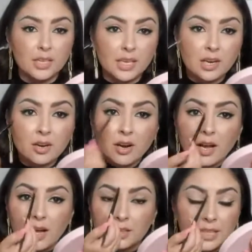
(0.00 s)
here
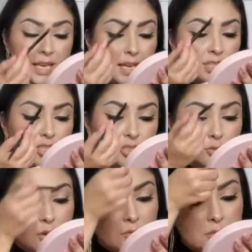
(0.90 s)
on the edge,
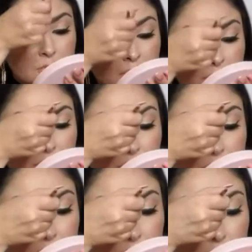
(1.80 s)
you always want to make sure
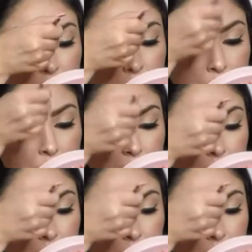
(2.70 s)
that you go up.